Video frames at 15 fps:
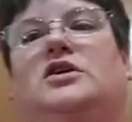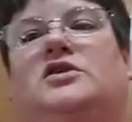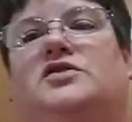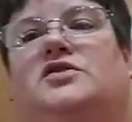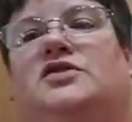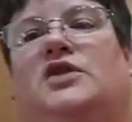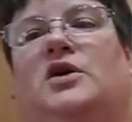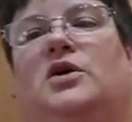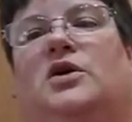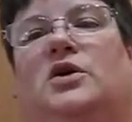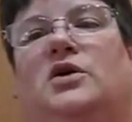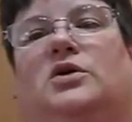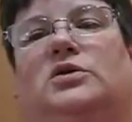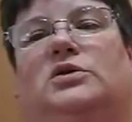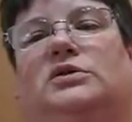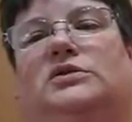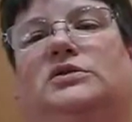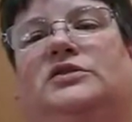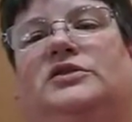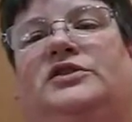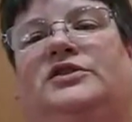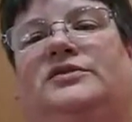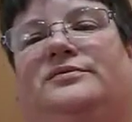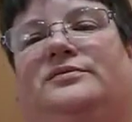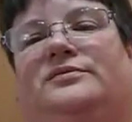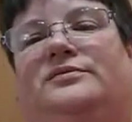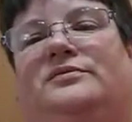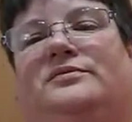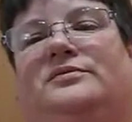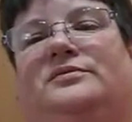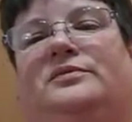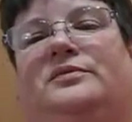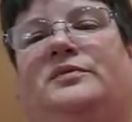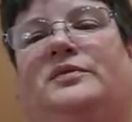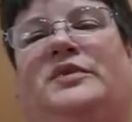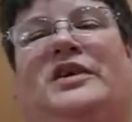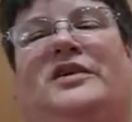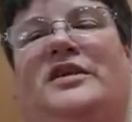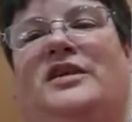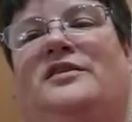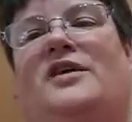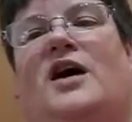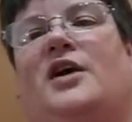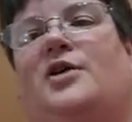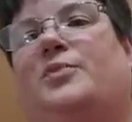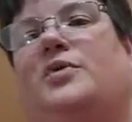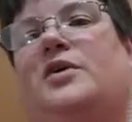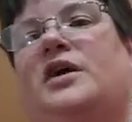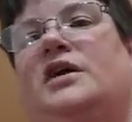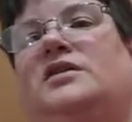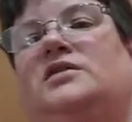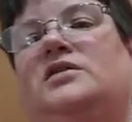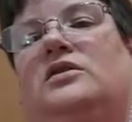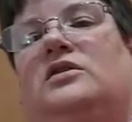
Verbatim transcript: So they're either out of print